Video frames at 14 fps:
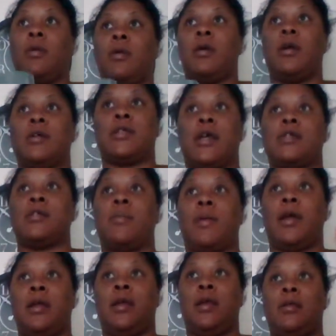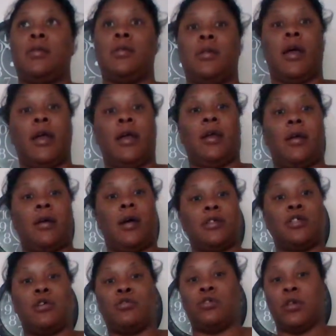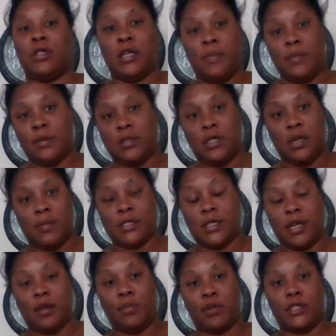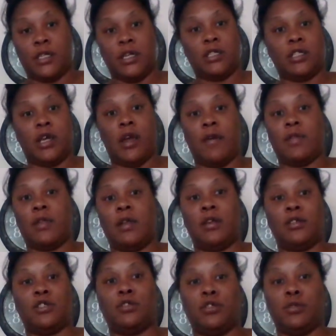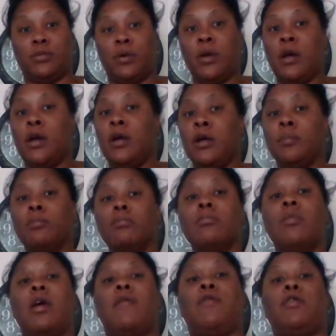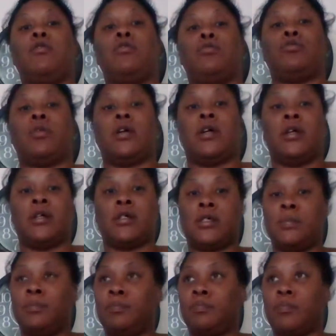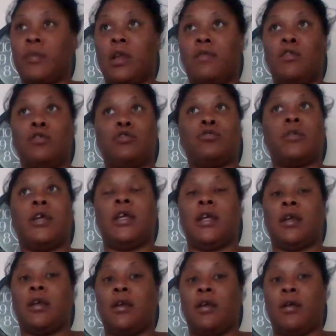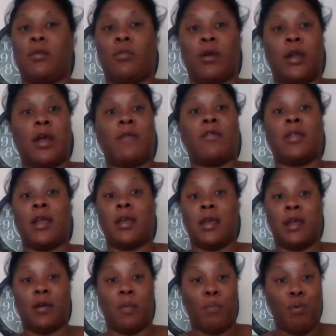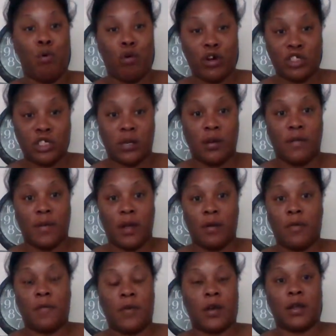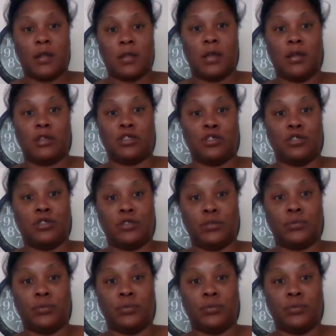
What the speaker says: It's like somebody, like I told you, demons get a percentage of everything that you do. If you do drugs, if you drink, whatever, they get a portion of every fucking thing that you do.